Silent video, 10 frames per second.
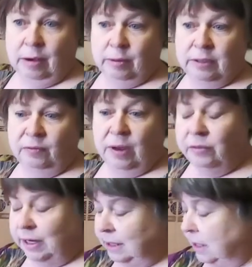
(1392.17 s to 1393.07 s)
hours
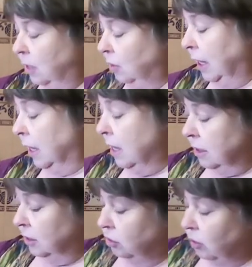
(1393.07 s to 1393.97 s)
very slowly,
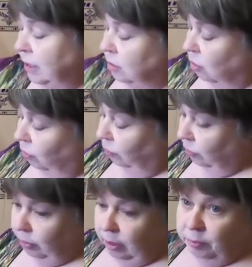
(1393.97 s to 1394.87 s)
strained
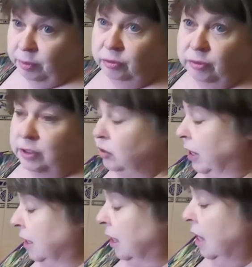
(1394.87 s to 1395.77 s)
off, put through a
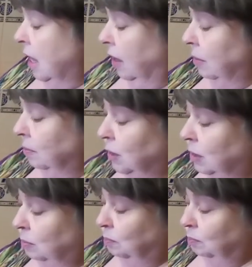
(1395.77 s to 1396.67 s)
strainer, and then
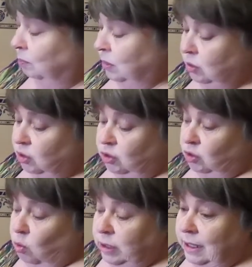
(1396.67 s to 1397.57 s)
just
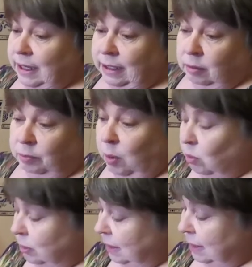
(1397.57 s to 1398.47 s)
stored in little
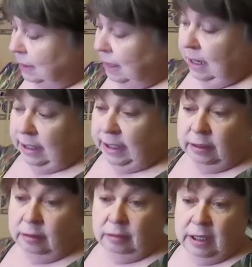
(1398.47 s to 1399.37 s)
boxes,
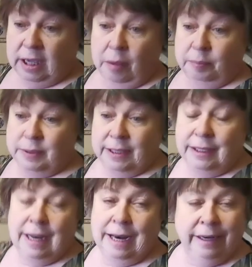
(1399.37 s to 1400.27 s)
little cups,
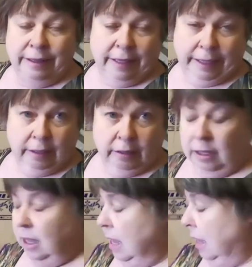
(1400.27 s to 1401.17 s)
little anything.
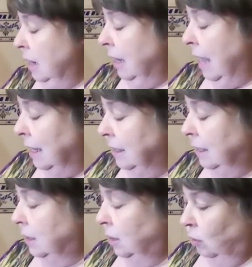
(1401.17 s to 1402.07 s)
And I add
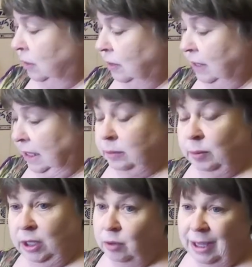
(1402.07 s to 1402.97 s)
it to lots of things,
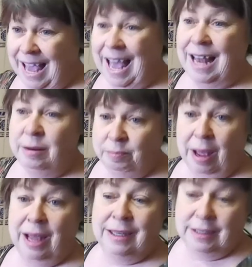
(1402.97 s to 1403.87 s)
but you can
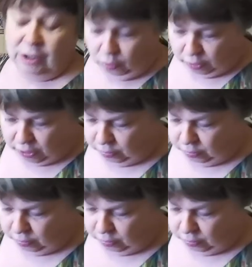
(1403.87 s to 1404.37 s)
buy stock